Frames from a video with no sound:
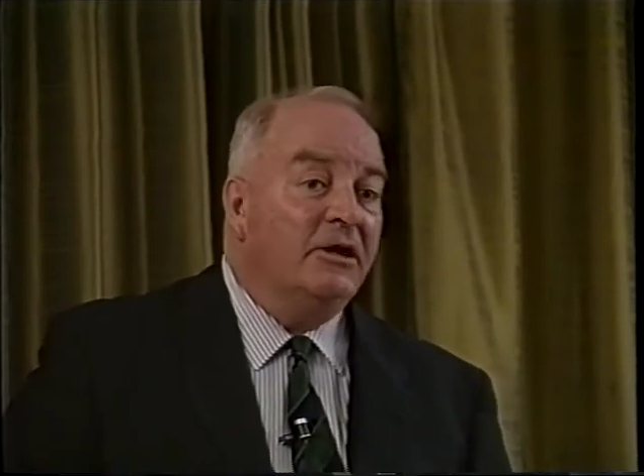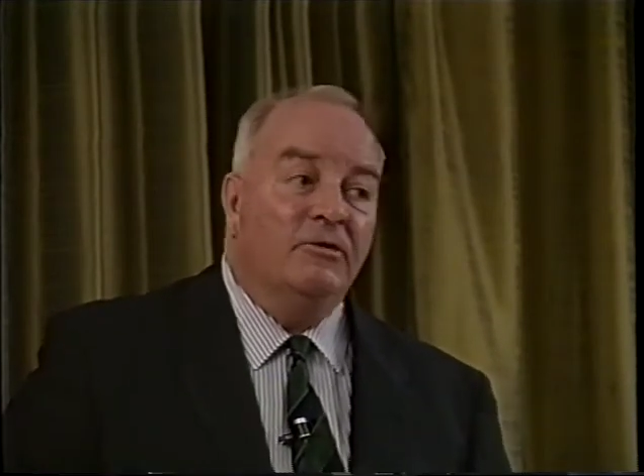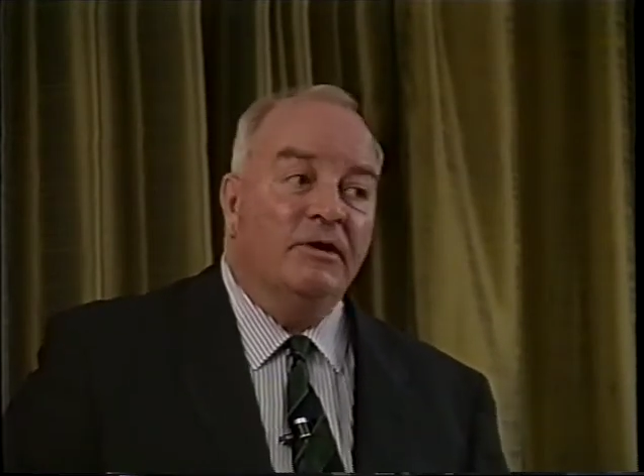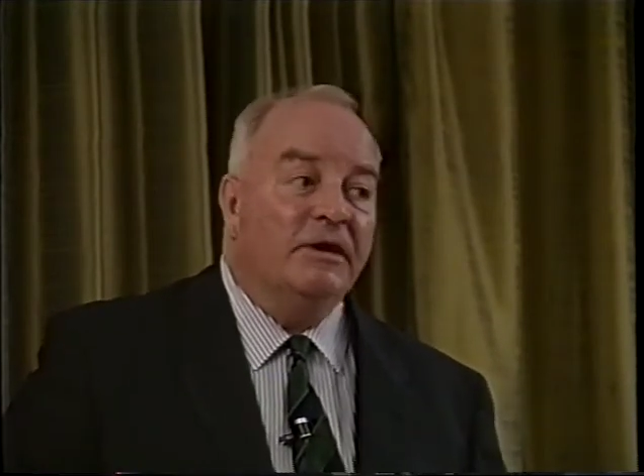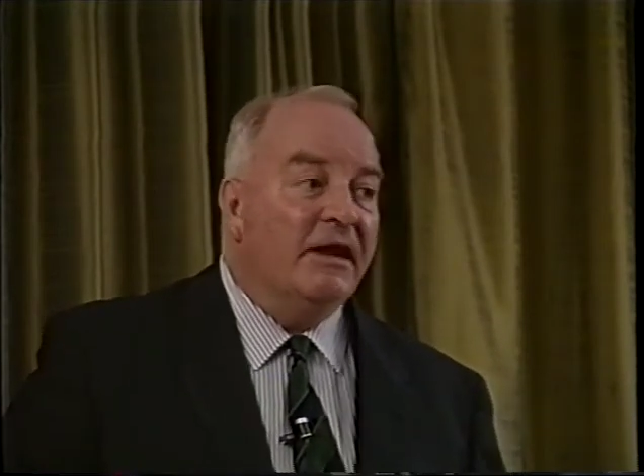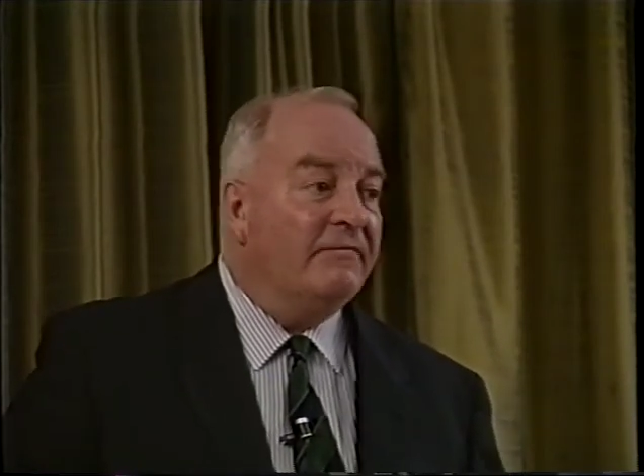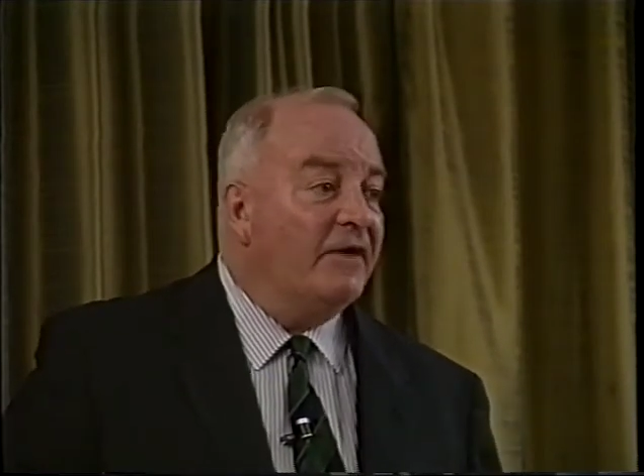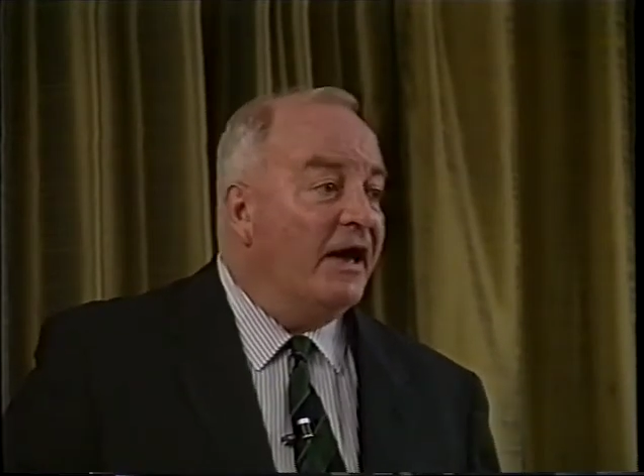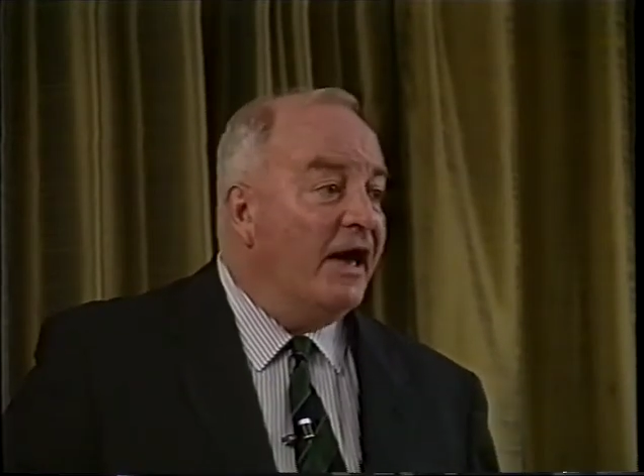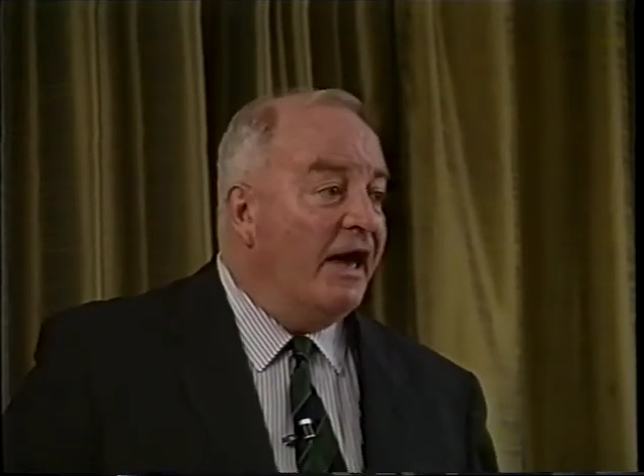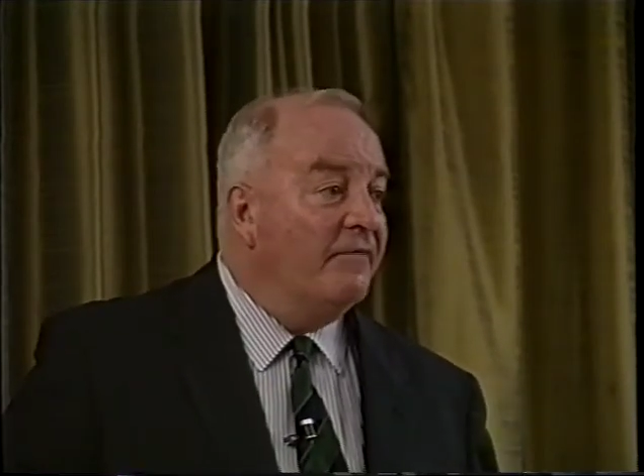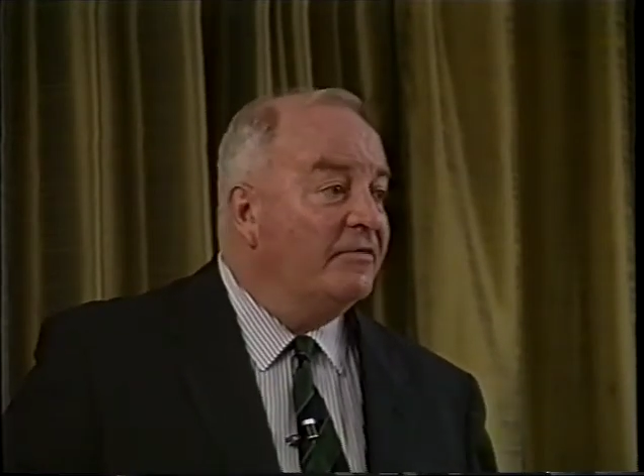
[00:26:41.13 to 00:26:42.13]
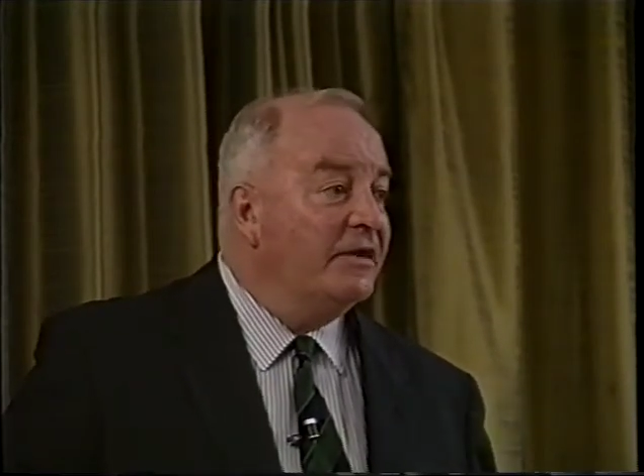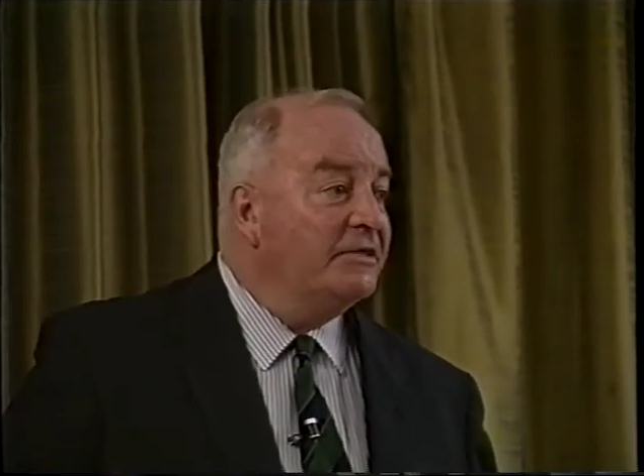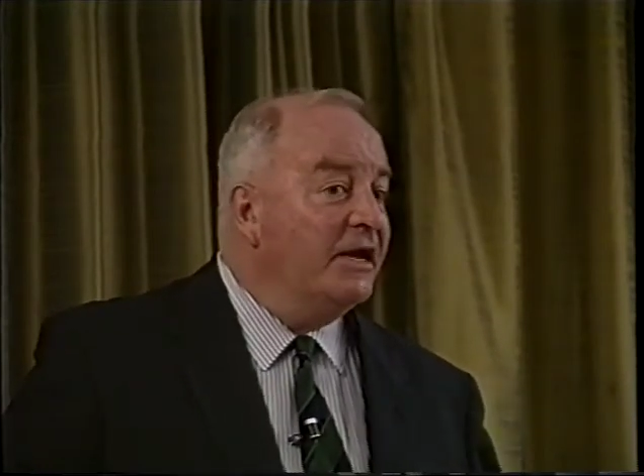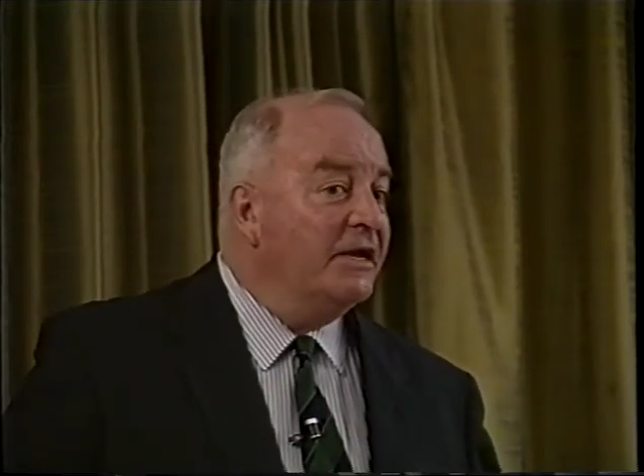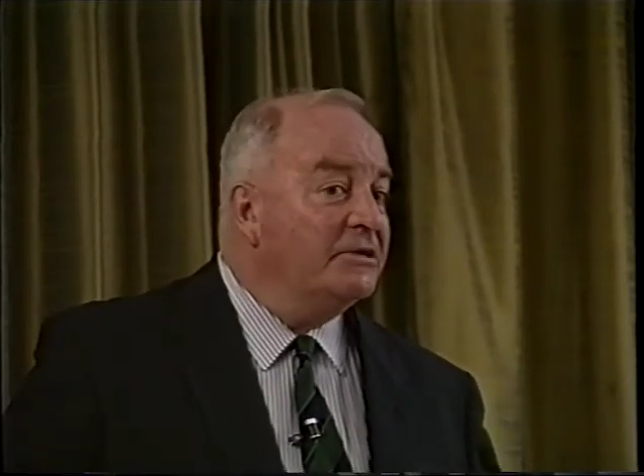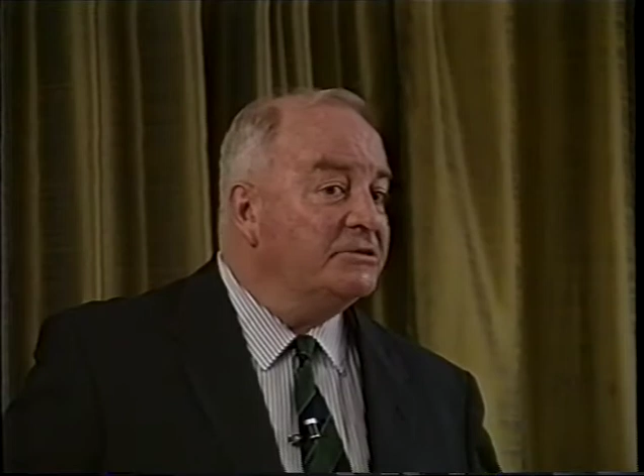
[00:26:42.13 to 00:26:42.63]
you can never have a
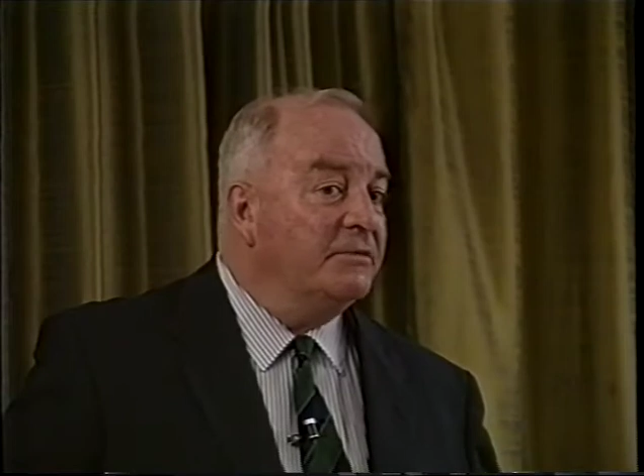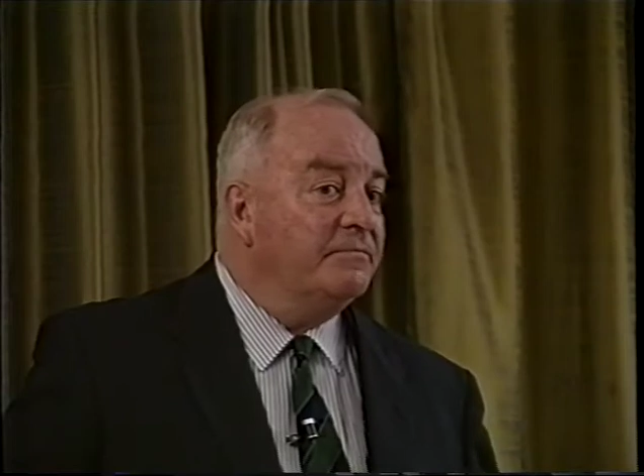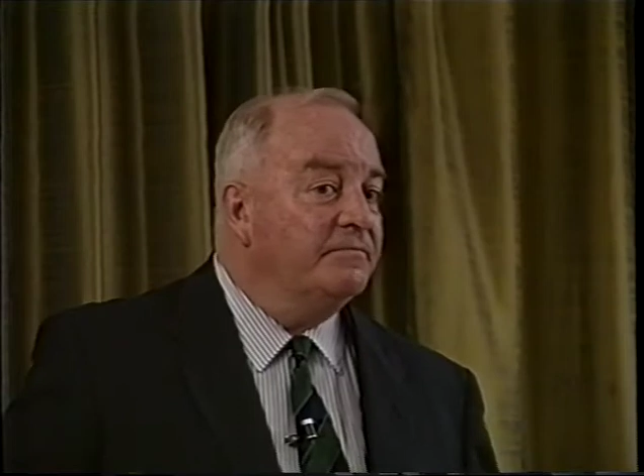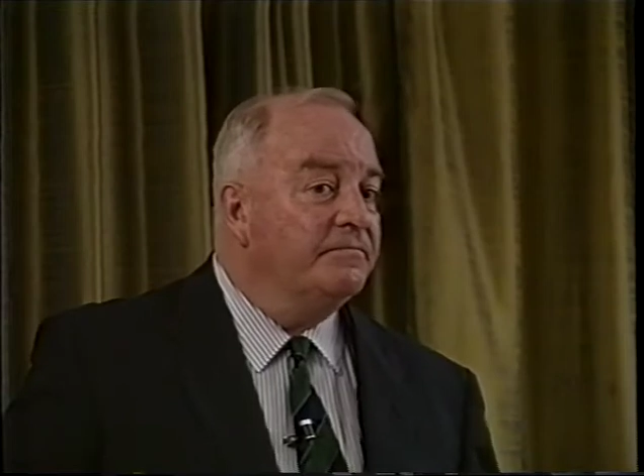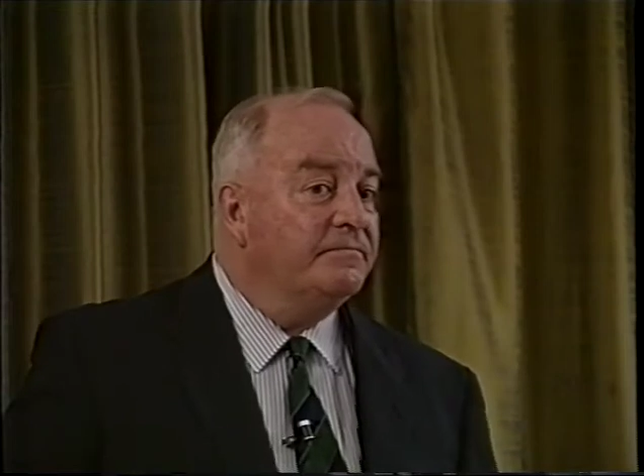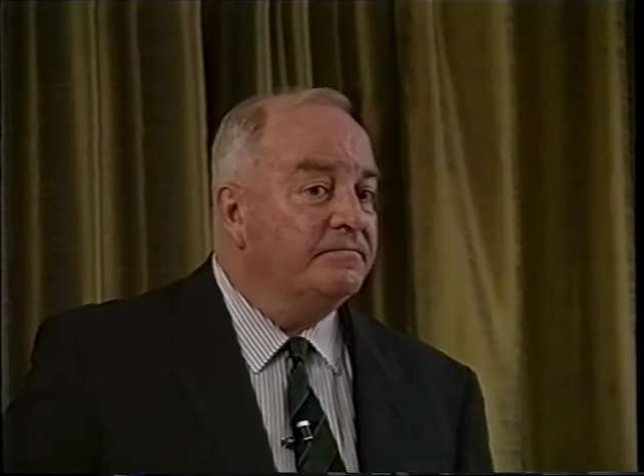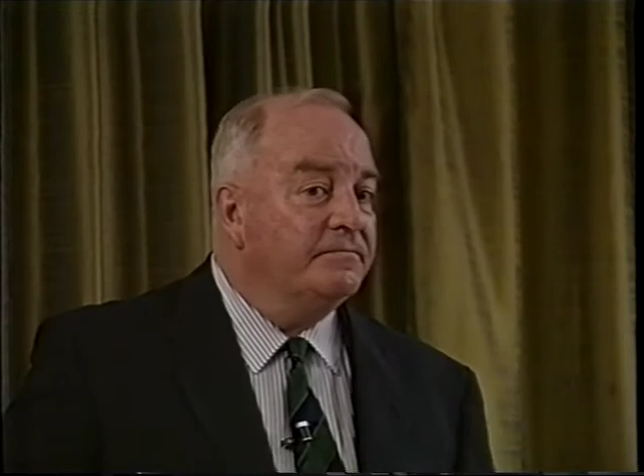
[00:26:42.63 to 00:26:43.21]
dictatorship.